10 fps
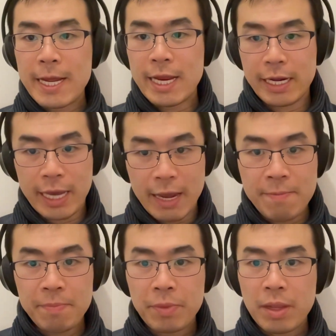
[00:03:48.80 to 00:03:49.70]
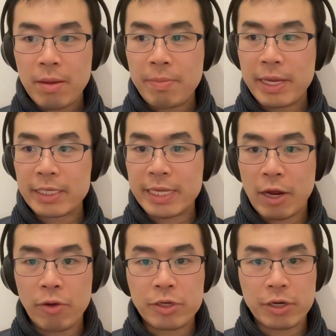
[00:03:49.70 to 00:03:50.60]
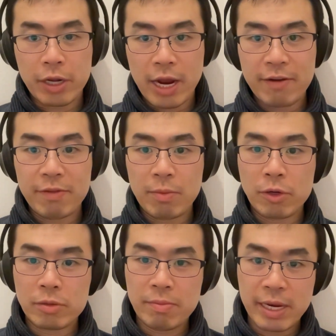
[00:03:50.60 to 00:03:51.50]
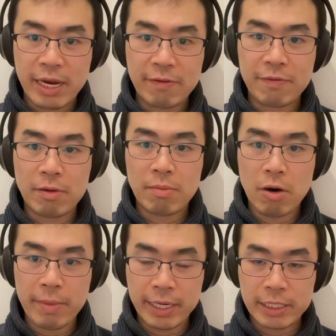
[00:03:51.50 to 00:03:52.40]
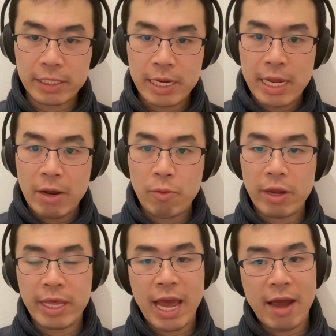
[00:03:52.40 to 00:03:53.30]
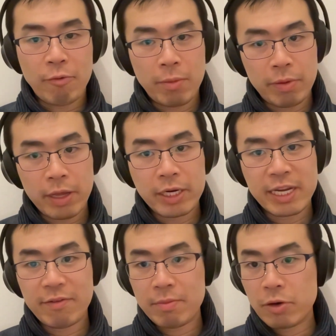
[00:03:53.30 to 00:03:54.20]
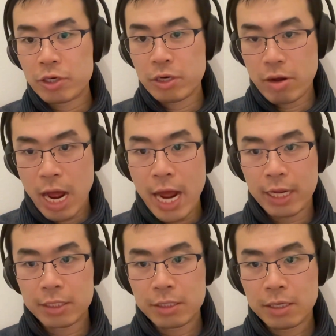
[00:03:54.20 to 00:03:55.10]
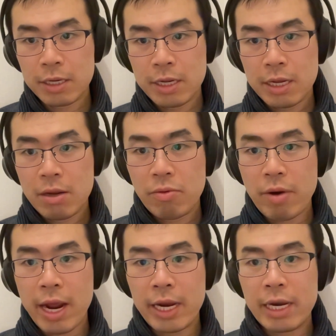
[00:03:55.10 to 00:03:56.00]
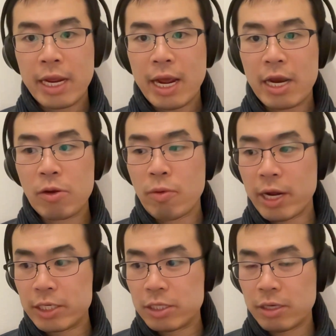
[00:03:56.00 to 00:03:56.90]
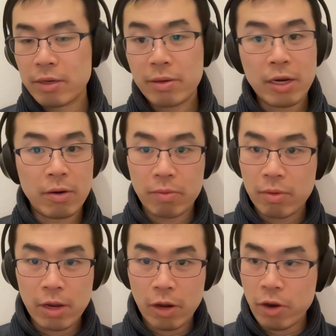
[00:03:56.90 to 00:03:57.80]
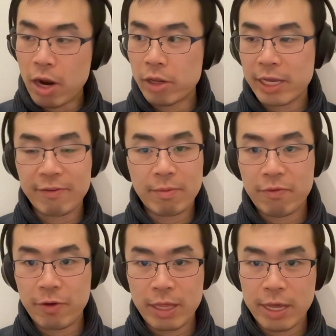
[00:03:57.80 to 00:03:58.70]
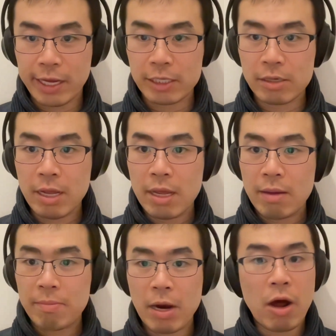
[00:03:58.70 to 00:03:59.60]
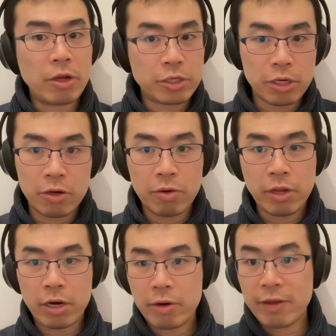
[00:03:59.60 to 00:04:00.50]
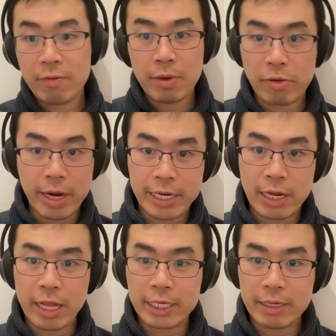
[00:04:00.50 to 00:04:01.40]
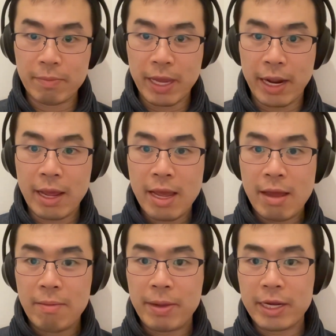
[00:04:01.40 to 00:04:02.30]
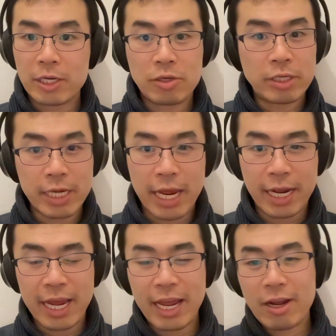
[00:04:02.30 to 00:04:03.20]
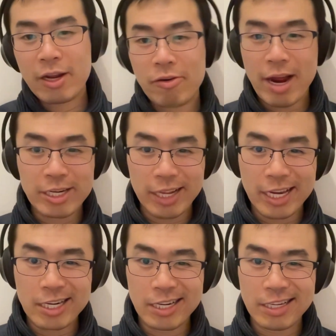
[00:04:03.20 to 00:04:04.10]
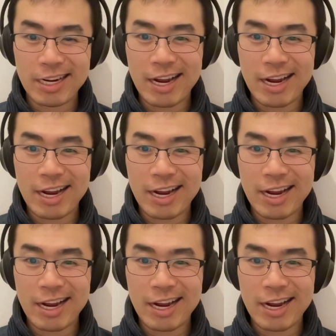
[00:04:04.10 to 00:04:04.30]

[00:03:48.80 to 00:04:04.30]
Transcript: in a game, because those are kind of the most meaningful moments where where players have emotional highs, right? And you want to, not only give them free things, but also, give them a great deal on something, because you're saying, hey, congratulations